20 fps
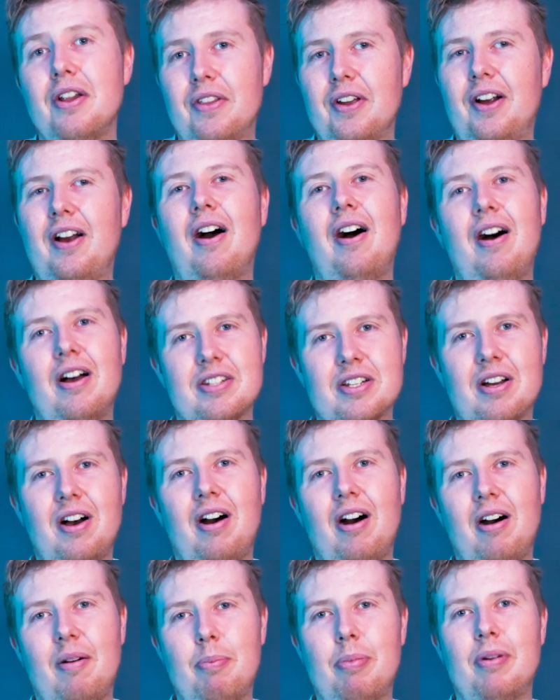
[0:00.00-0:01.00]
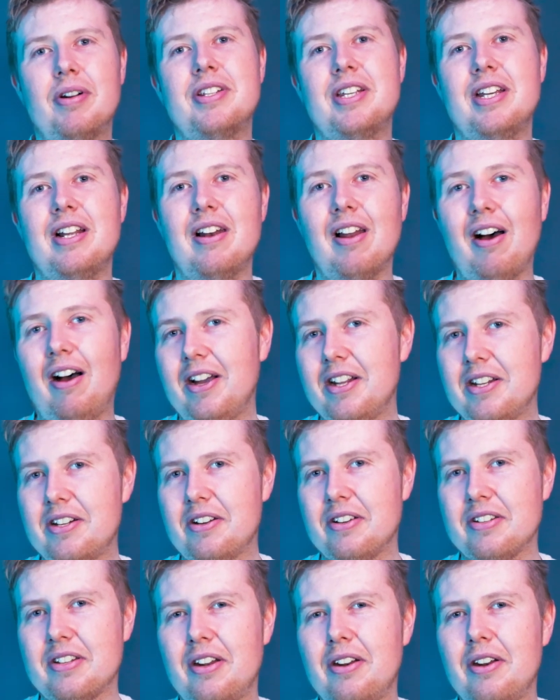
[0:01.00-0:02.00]
the cars are pretty light,
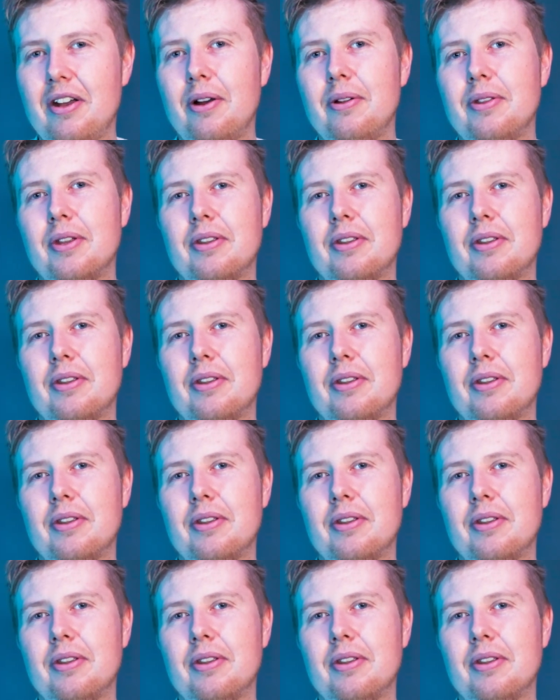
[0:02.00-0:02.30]
because I know